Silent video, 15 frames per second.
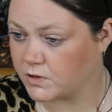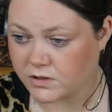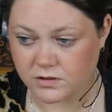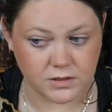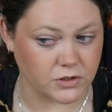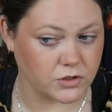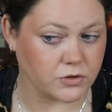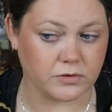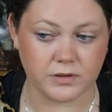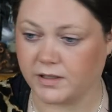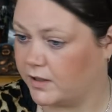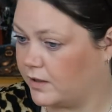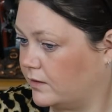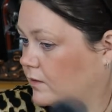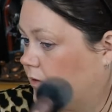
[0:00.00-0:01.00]
Just
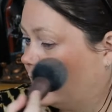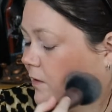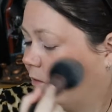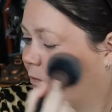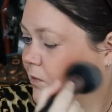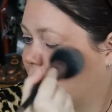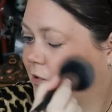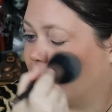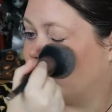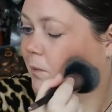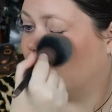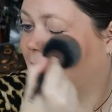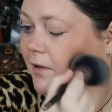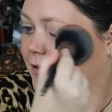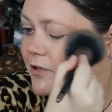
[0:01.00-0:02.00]
enjoying it. No, I want too
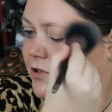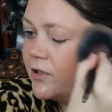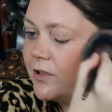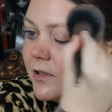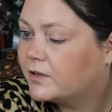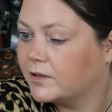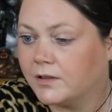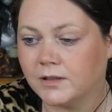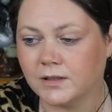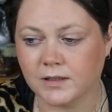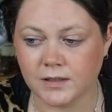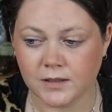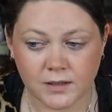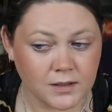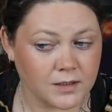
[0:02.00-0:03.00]
much.
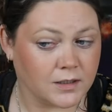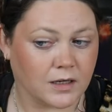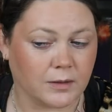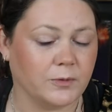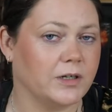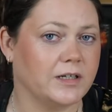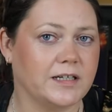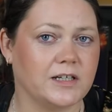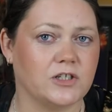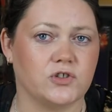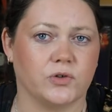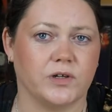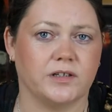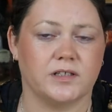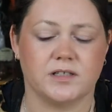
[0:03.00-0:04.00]
I'm really
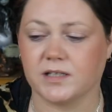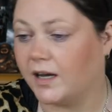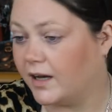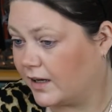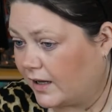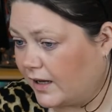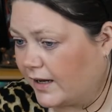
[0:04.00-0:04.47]
enjoying this colour.